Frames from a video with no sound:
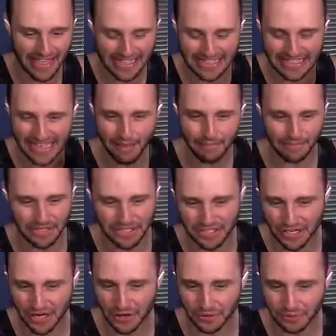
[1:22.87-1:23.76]
this
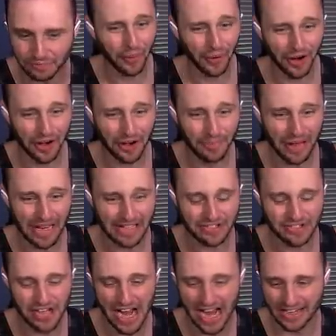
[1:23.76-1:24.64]
episode, we're going to be
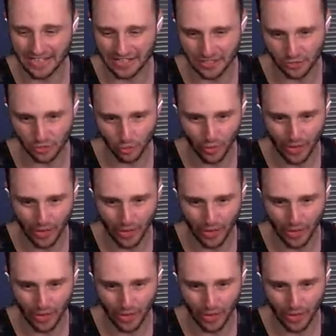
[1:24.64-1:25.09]
enchanting. So